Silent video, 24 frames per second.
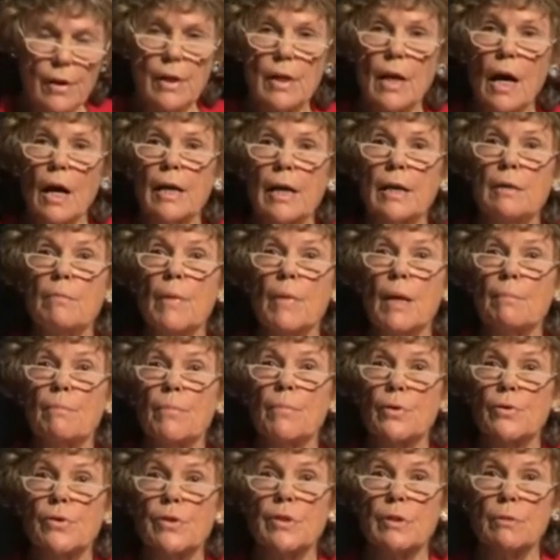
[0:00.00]
9
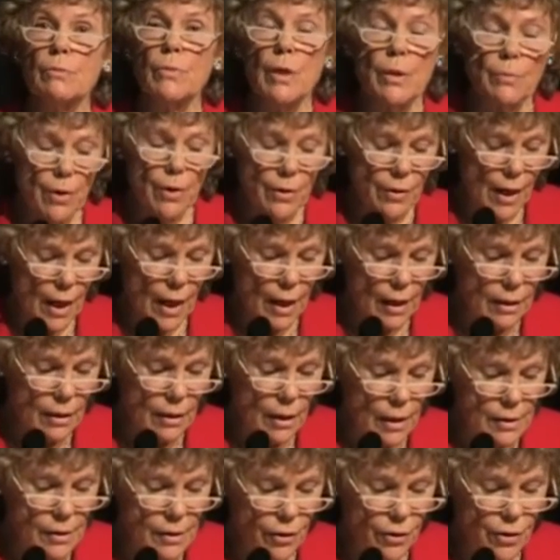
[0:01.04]
members that we were then
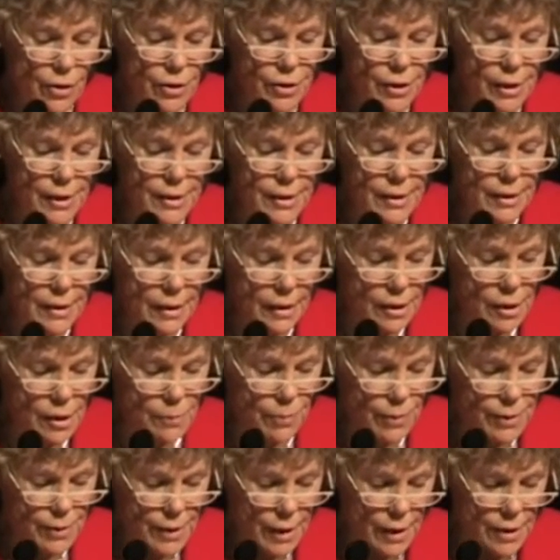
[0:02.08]
had
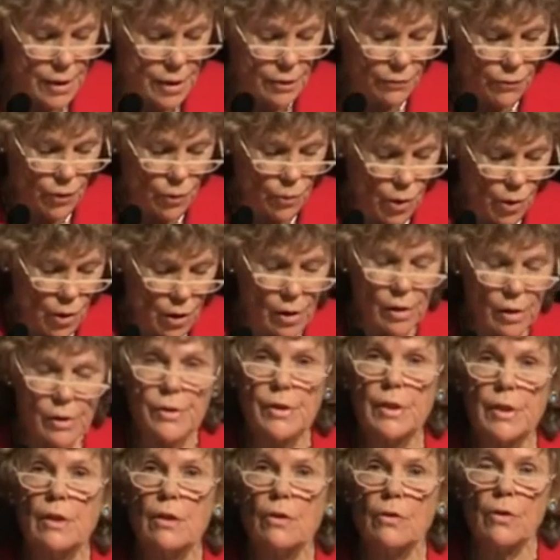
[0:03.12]
36% of the
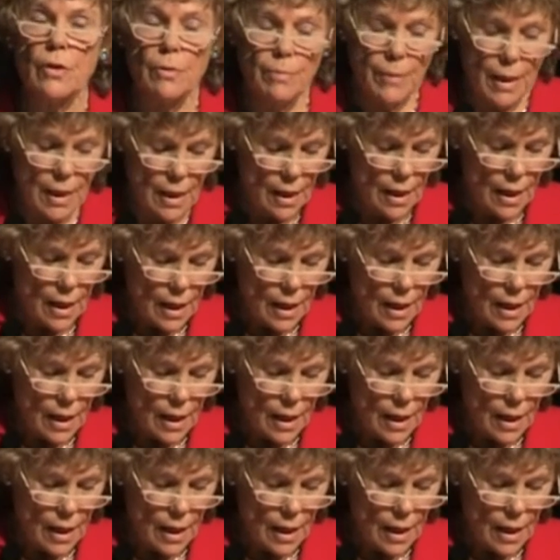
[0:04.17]
world's economy